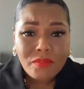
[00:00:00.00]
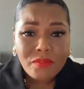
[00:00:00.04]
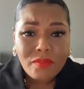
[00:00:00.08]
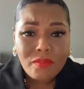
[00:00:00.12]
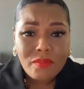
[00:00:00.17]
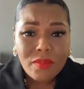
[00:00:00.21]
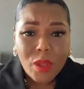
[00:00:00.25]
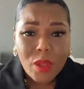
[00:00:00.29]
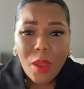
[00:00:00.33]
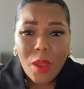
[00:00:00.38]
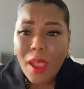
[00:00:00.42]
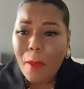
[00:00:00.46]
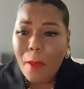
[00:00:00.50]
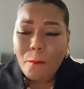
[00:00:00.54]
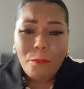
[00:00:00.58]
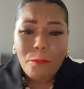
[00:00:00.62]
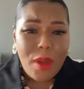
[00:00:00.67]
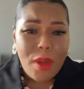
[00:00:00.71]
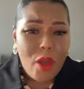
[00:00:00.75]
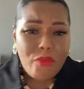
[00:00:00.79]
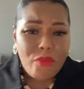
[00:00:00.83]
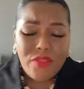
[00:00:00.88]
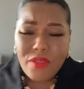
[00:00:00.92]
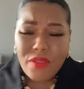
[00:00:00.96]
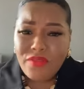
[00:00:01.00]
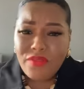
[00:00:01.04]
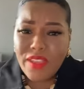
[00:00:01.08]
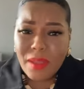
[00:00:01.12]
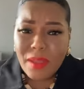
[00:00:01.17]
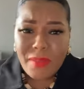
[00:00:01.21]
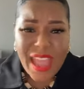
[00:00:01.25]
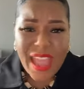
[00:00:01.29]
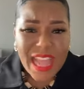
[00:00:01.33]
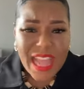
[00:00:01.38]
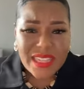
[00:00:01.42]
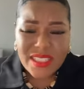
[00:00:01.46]
Both of them had
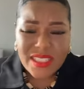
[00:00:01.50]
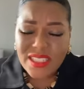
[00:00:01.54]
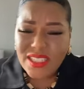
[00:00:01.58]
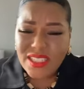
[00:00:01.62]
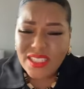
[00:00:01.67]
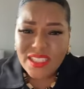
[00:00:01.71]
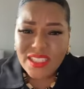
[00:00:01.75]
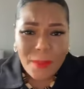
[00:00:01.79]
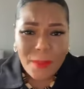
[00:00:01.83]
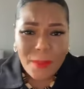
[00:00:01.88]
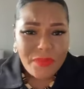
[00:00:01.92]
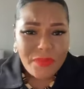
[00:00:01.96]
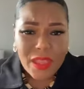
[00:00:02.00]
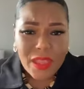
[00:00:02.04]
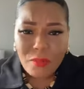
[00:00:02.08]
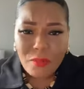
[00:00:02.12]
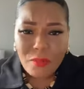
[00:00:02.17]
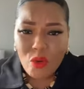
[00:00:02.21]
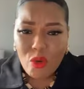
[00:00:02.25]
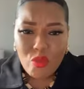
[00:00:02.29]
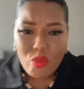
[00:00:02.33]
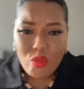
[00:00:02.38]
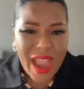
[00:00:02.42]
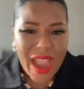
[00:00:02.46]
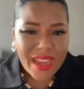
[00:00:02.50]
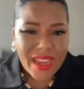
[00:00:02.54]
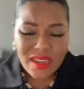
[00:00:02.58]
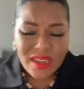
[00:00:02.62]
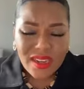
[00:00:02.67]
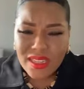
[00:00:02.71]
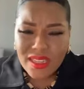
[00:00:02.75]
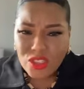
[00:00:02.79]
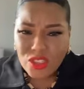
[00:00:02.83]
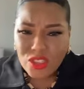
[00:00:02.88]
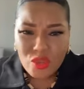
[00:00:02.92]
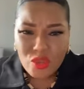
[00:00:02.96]
something miraculous
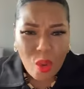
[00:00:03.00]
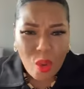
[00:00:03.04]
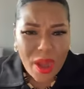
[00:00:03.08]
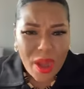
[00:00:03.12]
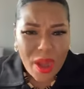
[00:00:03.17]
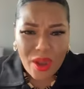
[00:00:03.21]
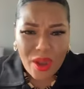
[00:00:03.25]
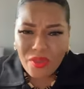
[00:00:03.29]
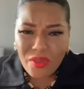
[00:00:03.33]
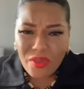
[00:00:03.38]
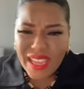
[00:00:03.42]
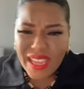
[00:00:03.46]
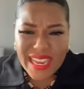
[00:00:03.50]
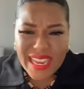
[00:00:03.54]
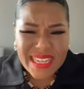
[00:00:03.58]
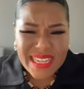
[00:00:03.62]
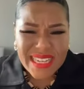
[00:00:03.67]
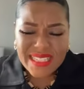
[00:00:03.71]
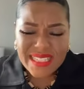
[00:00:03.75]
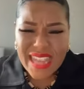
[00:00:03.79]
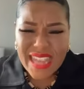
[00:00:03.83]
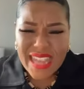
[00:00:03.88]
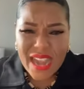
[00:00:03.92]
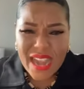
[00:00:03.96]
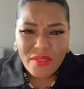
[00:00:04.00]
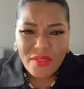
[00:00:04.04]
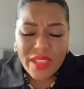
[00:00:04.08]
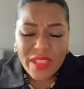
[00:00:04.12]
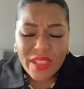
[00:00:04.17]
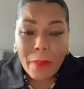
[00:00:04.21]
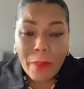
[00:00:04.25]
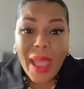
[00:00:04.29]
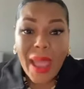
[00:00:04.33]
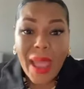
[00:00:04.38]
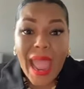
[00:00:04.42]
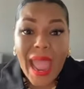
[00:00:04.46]
growing on the inside of them.
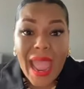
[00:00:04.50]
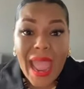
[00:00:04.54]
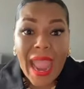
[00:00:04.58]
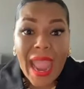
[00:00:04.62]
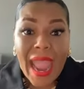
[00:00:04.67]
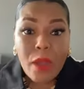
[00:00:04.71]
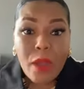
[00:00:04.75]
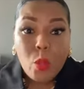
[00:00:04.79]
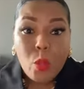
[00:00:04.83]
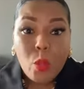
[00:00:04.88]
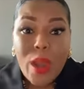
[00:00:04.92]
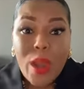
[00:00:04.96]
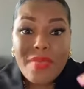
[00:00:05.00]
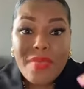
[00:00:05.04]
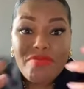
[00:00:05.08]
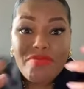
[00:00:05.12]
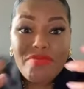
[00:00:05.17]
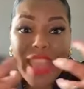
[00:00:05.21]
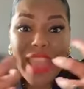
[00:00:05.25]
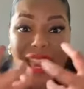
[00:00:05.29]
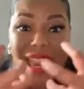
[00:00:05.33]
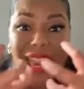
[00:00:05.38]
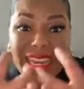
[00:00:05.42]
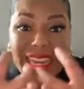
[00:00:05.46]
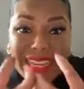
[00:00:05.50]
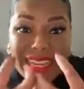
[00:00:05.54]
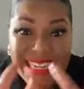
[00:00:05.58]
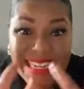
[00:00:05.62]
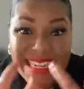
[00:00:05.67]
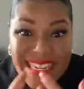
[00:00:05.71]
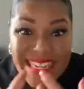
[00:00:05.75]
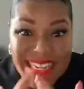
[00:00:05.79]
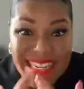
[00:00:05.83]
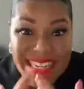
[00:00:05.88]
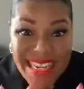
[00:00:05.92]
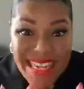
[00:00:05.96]
And when they
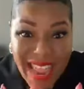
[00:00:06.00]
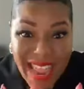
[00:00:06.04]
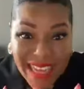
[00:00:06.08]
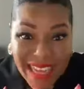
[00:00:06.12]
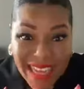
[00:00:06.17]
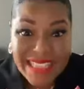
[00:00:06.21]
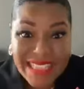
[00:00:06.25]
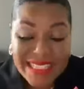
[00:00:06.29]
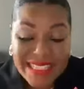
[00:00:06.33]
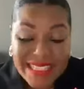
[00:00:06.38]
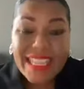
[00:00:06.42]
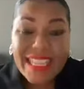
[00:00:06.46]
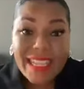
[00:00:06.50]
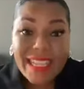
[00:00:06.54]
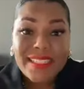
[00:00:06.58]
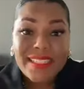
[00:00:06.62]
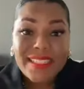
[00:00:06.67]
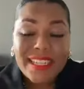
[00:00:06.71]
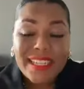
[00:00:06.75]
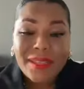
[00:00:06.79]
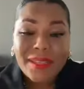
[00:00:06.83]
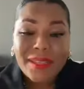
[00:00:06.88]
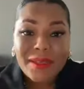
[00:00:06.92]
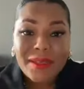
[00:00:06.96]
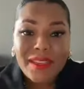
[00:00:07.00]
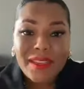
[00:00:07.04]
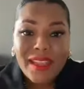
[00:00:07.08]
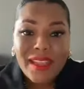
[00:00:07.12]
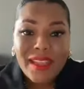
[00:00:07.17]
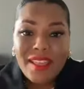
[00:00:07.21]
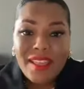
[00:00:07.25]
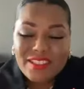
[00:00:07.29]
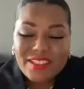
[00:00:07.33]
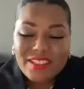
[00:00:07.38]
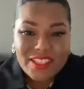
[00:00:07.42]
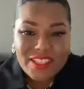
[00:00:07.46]
connected,
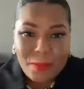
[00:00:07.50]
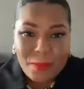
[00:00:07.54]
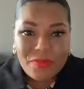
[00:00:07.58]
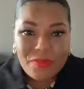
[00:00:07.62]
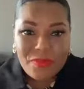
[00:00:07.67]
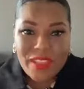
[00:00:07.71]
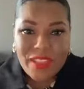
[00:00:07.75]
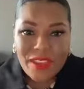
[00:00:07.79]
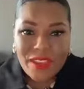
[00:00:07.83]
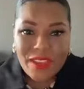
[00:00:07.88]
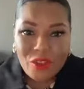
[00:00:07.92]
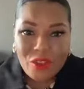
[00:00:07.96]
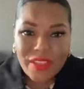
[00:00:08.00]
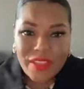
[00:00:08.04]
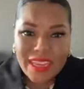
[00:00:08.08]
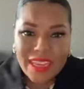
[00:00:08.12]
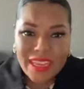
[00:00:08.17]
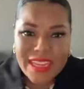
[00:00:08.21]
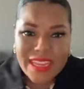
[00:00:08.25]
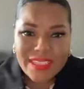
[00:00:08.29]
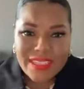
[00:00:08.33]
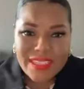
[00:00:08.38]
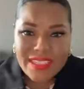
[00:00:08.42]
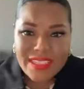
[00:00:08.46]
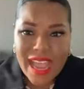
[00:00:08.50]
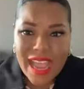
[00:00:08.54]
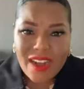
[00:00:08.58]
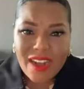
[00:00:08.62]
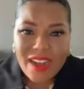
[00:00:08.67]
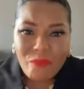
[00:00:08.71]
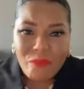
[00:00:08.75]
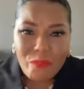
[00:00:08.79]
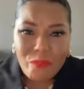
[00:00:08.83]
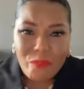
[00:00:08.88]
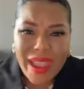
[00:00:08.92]
something on the inside of Mary